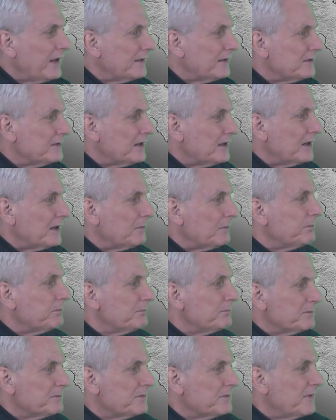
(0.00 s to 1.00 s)
and uh,
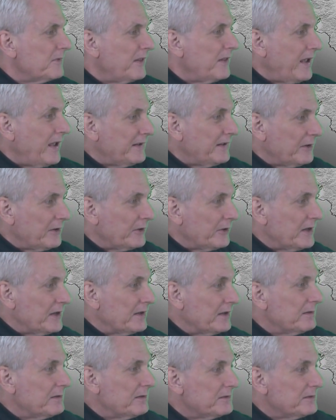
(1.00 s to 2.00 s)
that
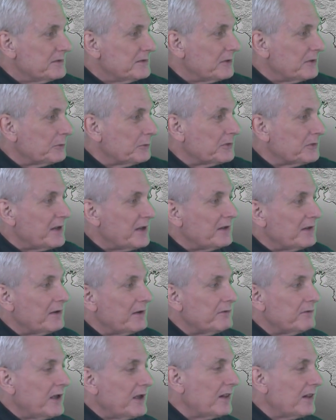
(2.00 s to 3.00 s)
area, central
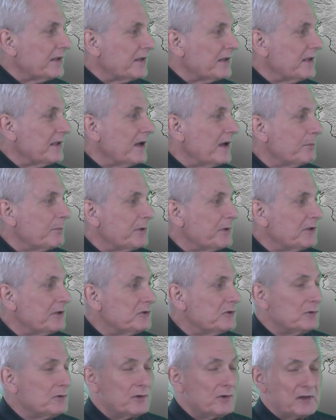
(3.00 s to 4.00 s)
Tanana Valley, up
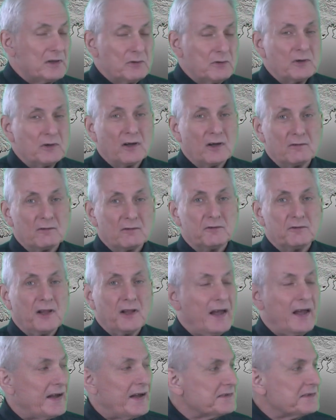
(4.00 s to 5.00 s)
into the Yukon
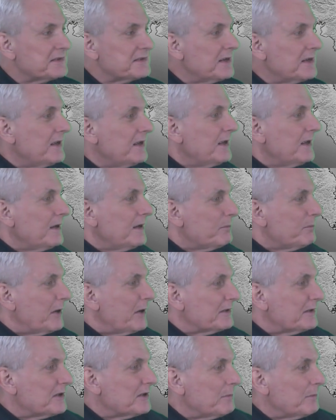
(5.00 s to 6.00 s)
Flats
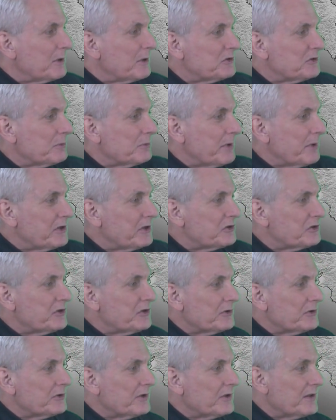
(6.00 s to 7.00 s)
but uh, much
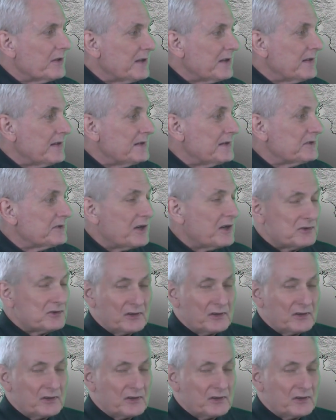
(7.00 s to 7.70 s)
diminished here to the east.